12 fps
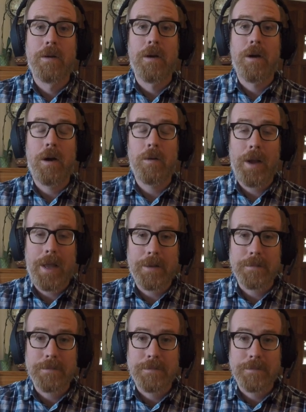All right.
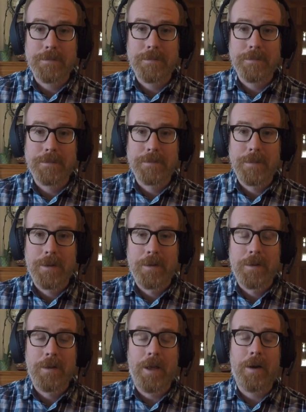
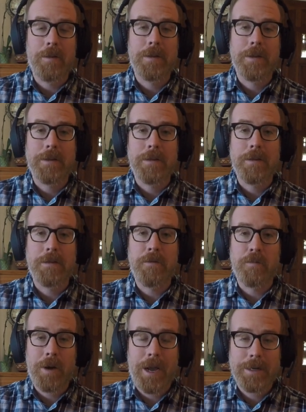Now,
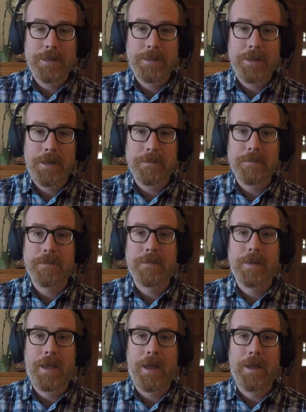you've practiced it
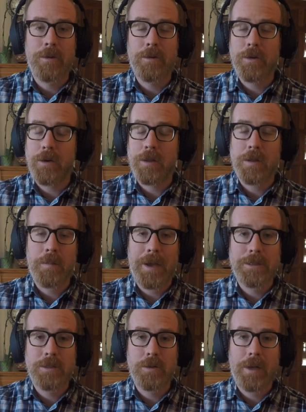and you're doing the
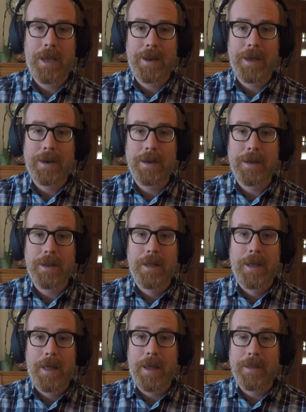best you can at it,
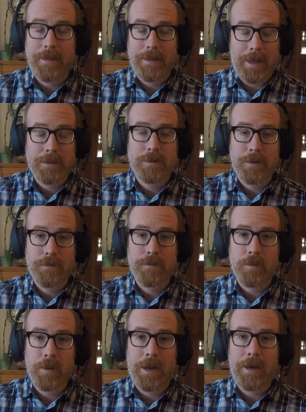and that's good
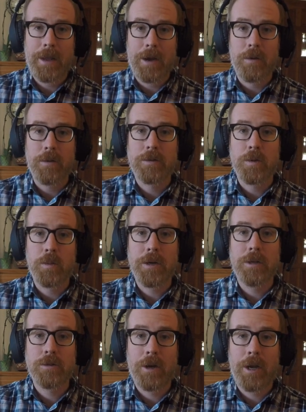for right now. So we're
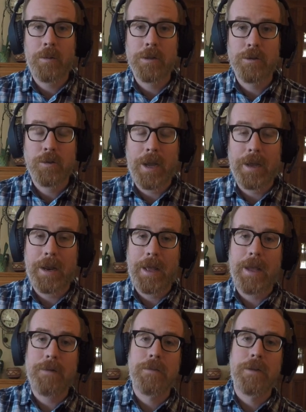gonna try it with the track. And I
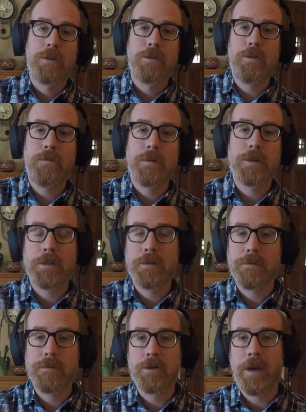have two versions
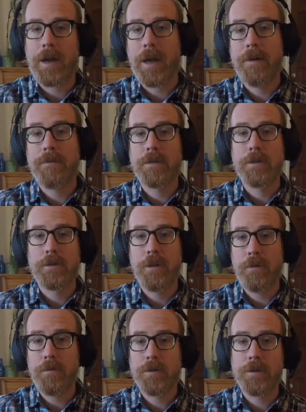of the track. I have the
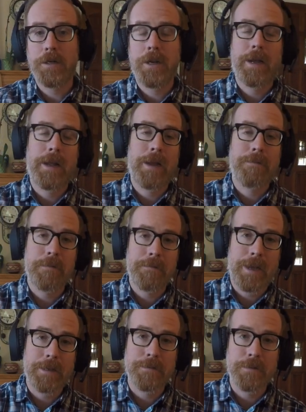slow version, I have the
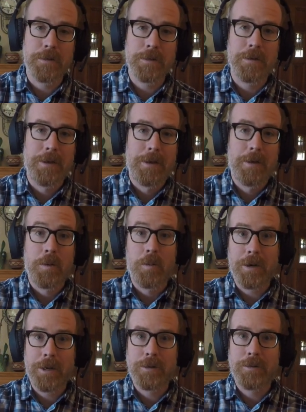fast version.
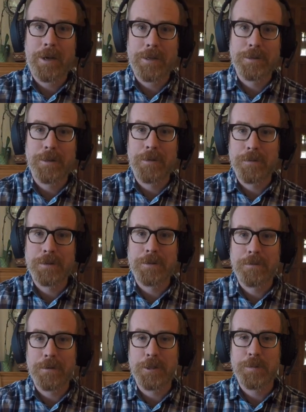We're gonna try the slow version
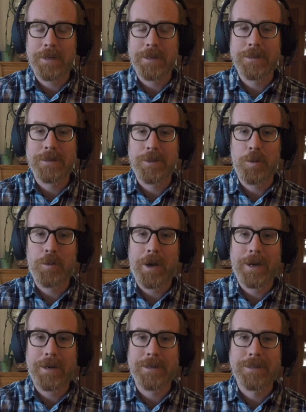first because slow
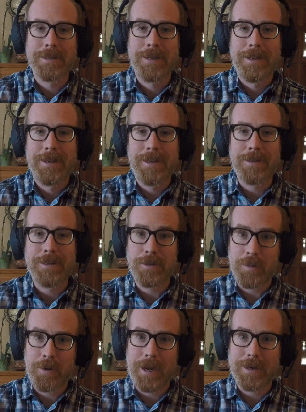practice is
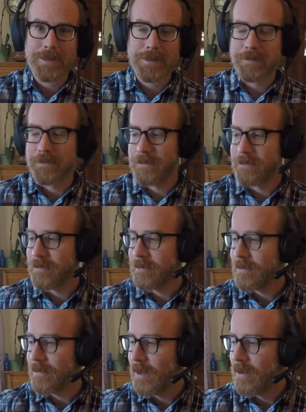good practice.
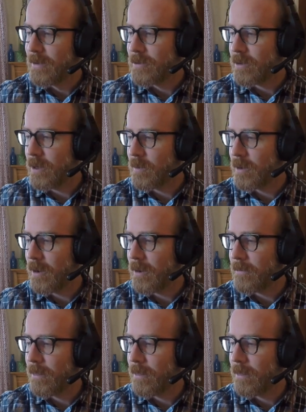So here we go.